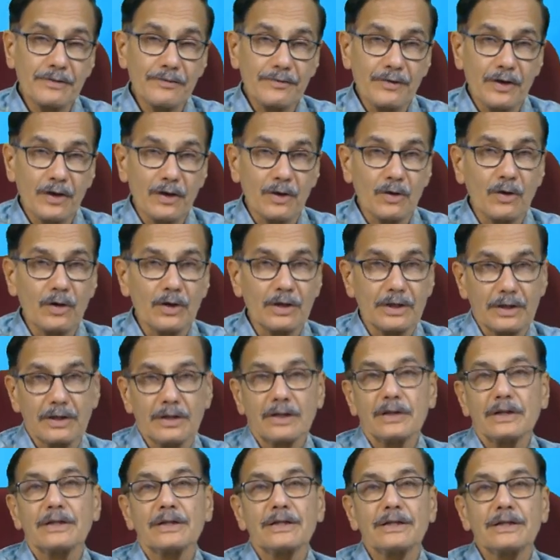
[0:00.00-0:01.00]
if you have got
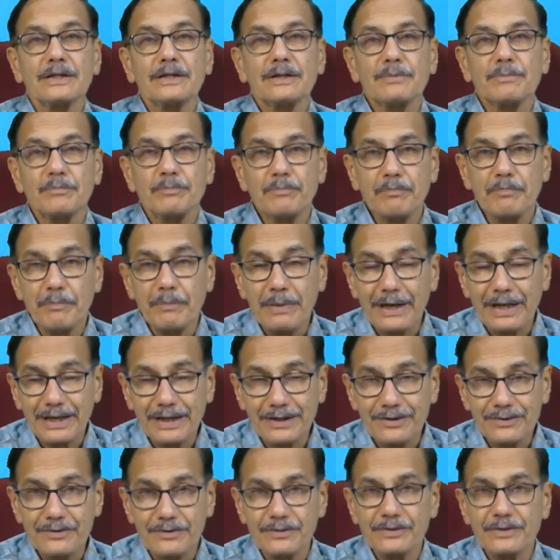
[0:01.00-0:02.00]

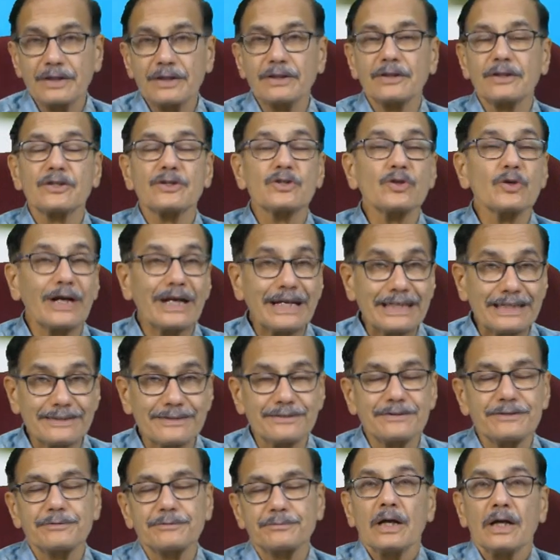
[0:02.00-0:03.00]
pains in the
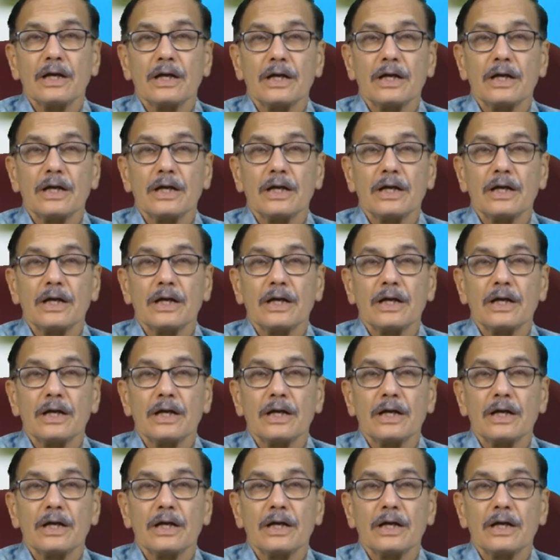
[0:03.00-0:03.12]
joints.